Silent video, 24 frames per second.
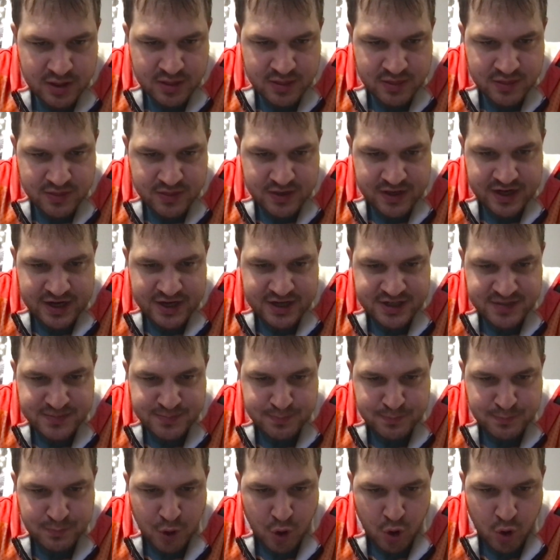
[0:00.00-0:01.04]

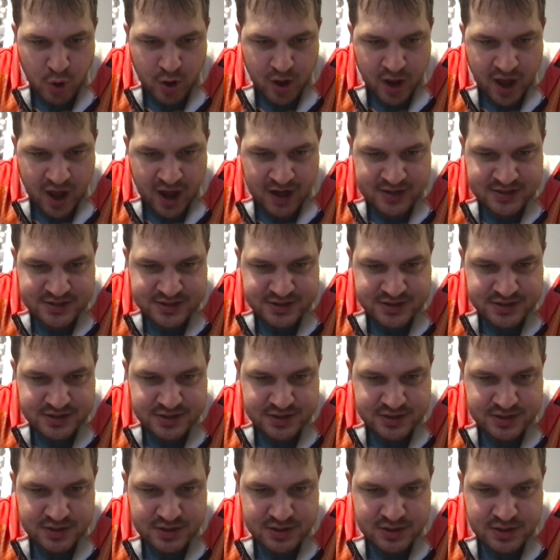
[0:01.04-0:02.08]
Thedis
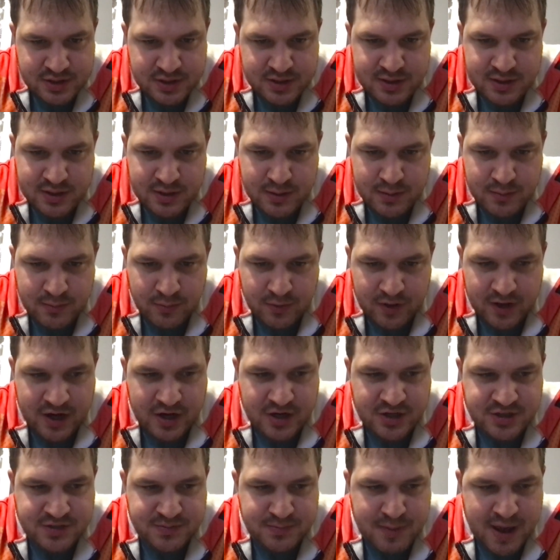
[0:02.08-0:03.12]
Bulldogs.
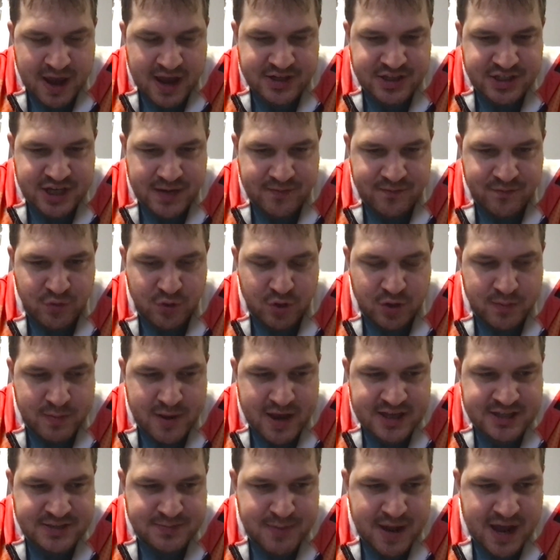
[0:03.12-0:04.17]
Players match up for the
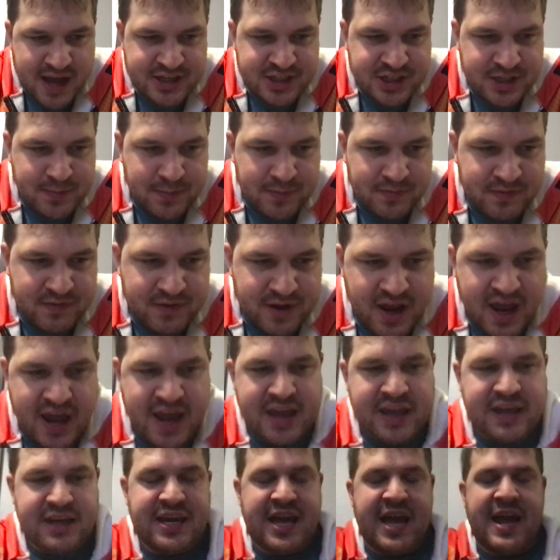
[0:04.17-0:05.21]
best matchup of the
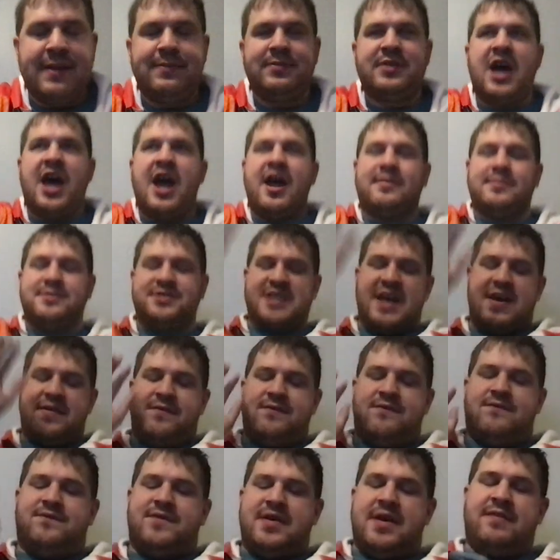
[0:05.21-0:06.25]
night. Game time,
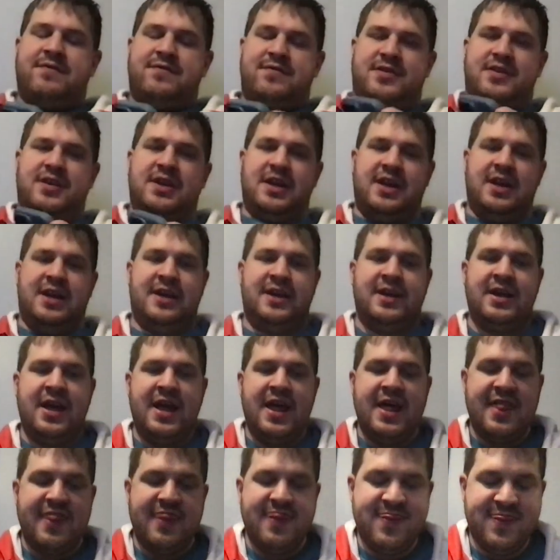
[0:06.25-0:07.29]

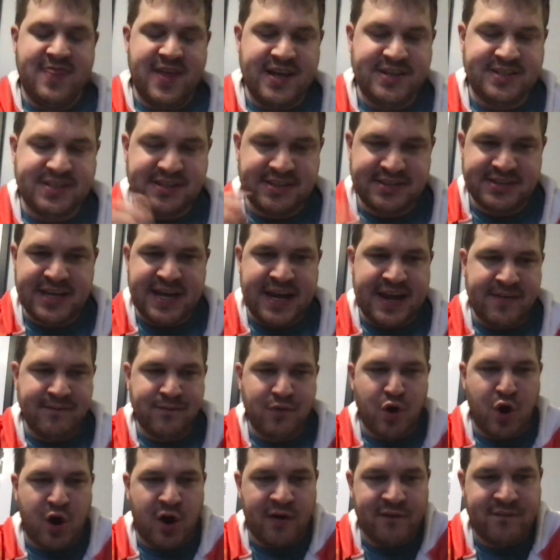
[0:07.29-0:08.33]
7:15. This is Sam
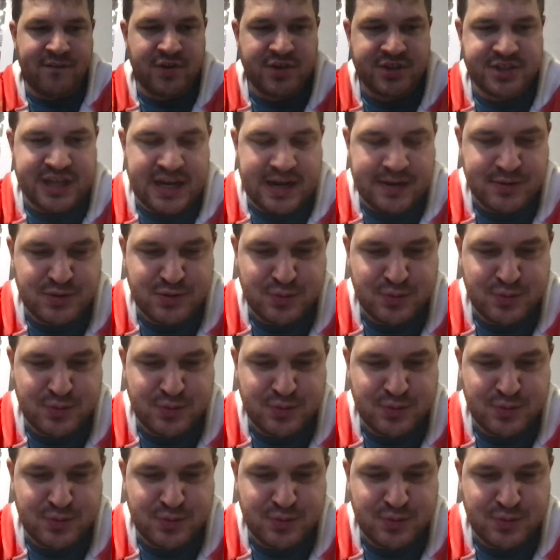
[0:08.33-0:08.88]
Vaughn for Sam